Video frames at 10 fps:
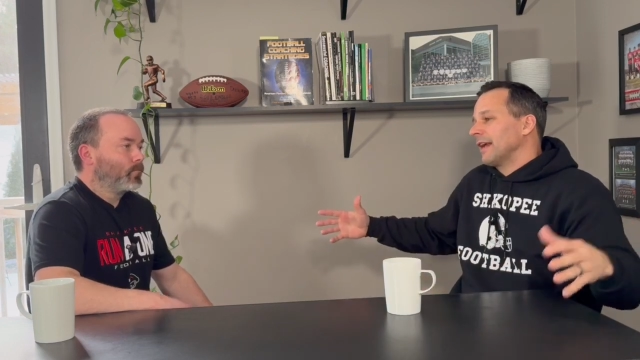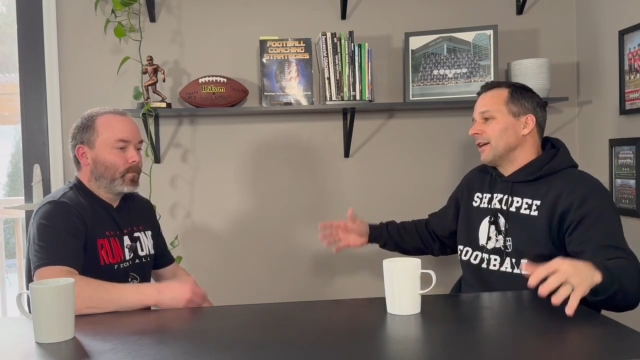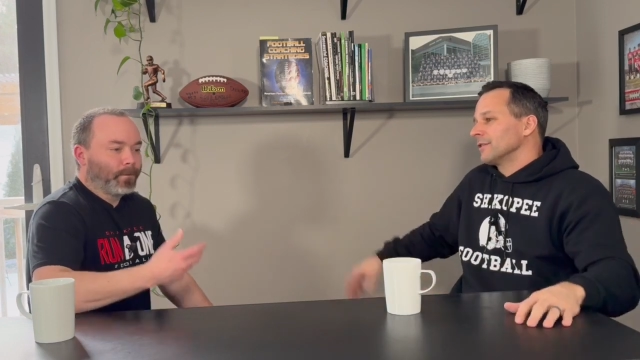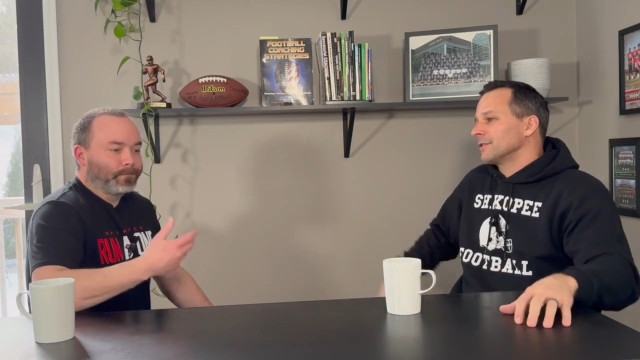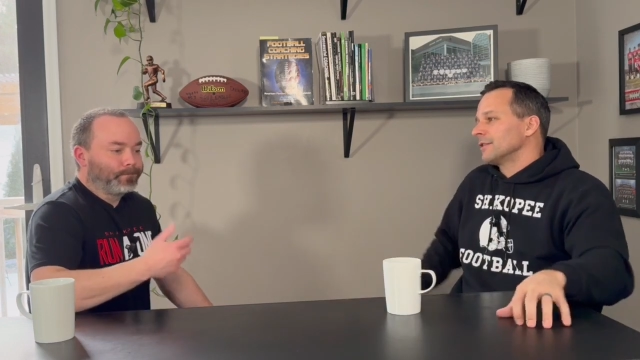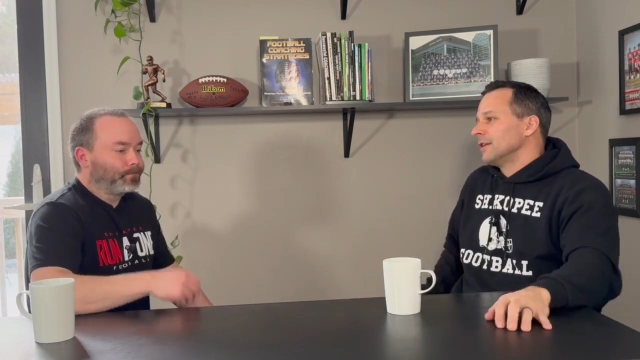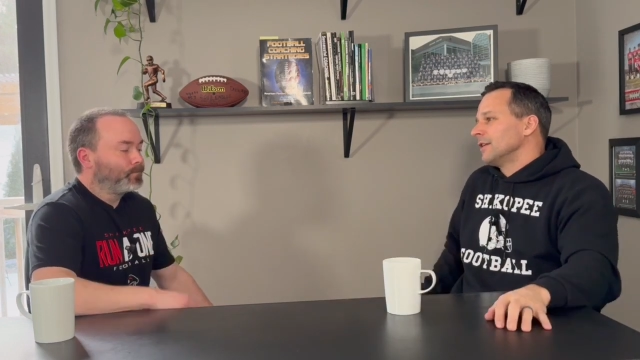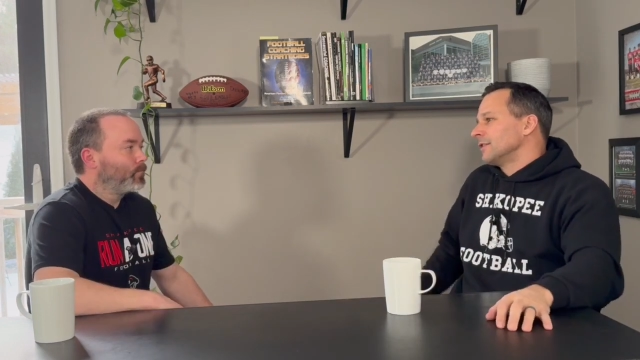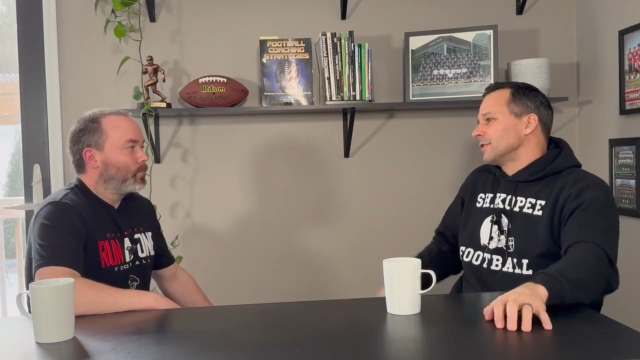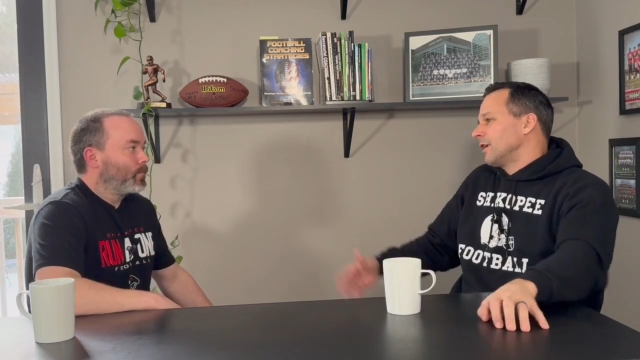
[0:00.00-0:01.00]
Speaker 1: else. Yep.
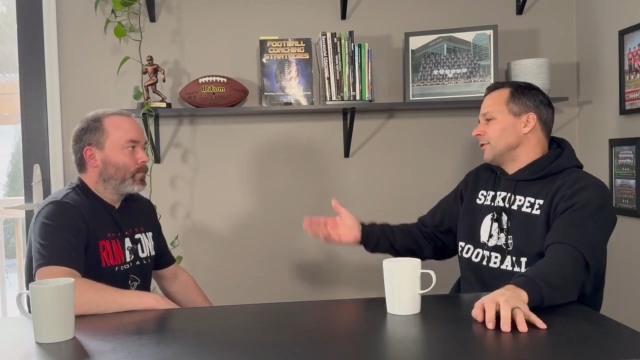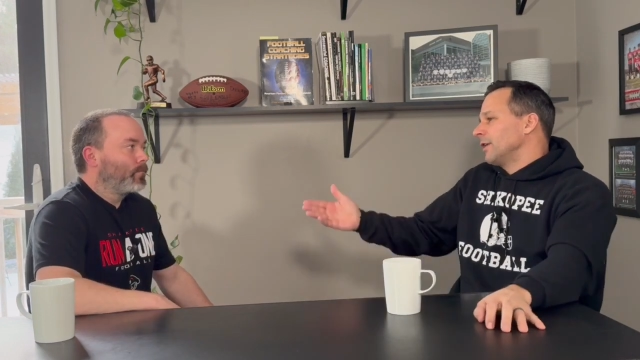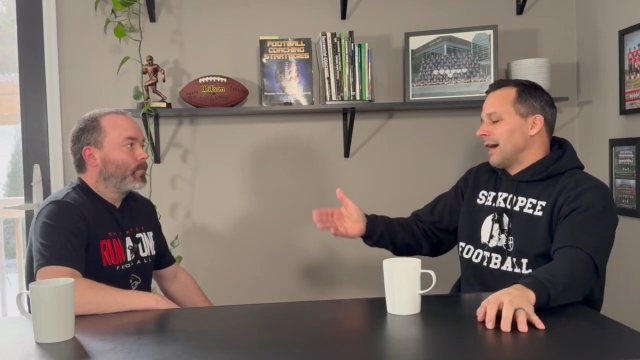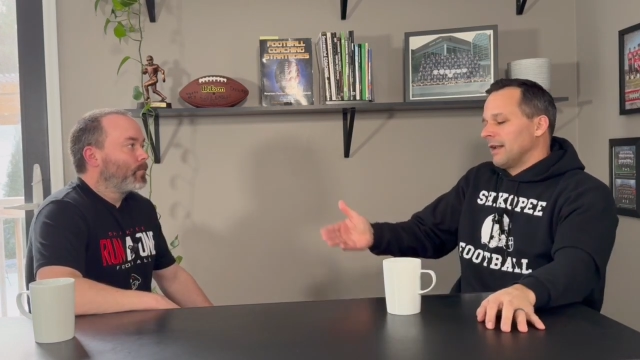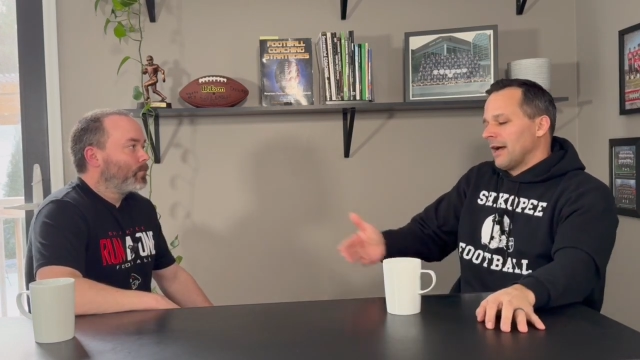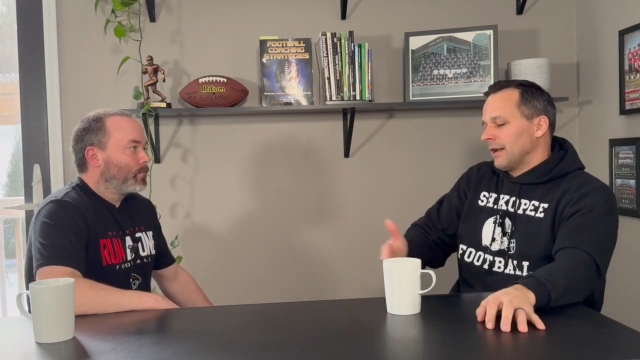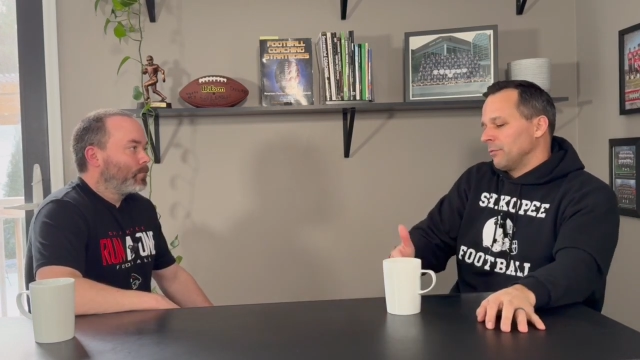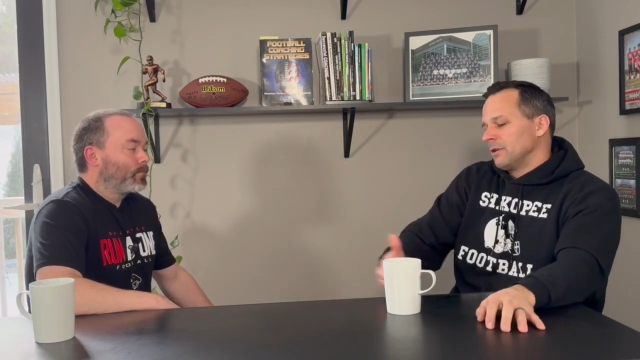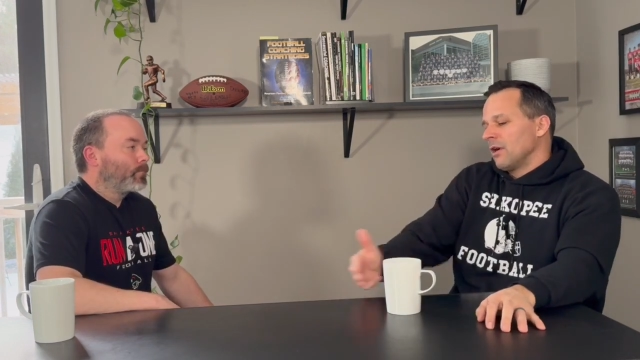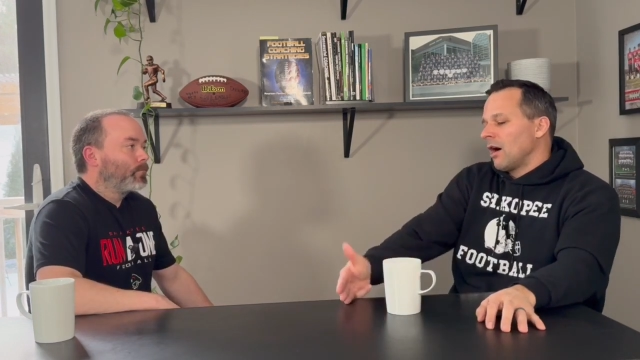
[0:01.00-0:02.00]
So I'll do. I, I
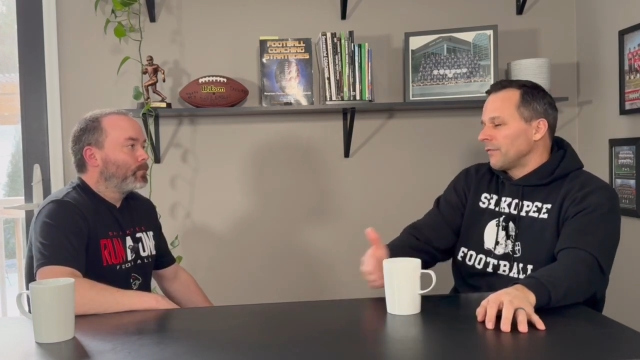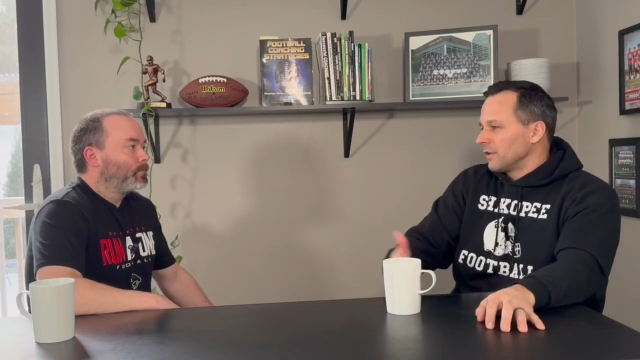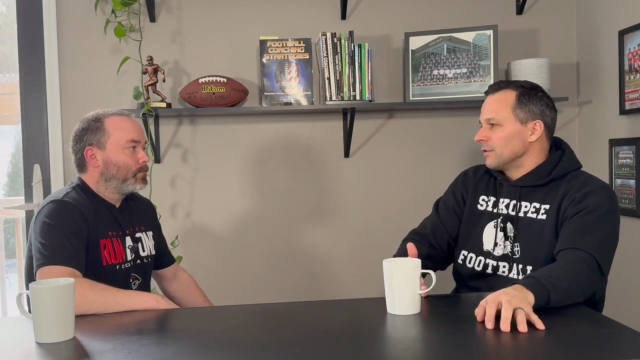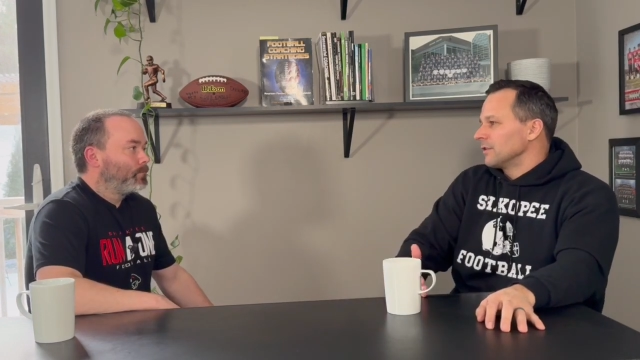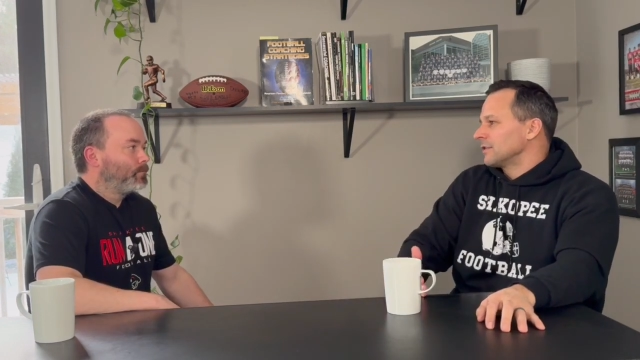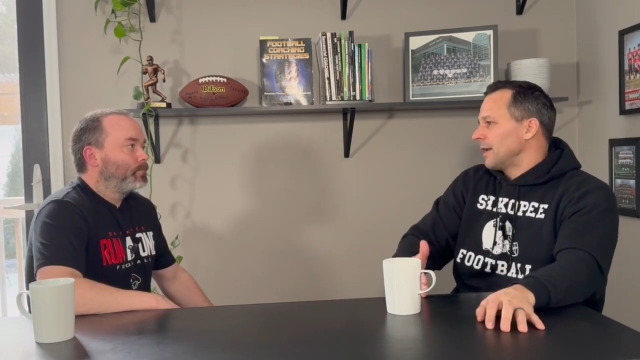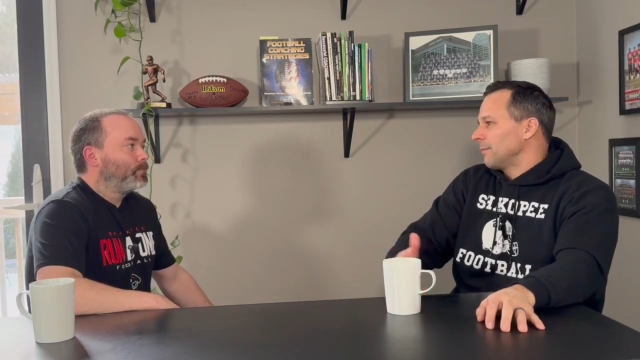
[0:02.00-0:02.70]
would often do the same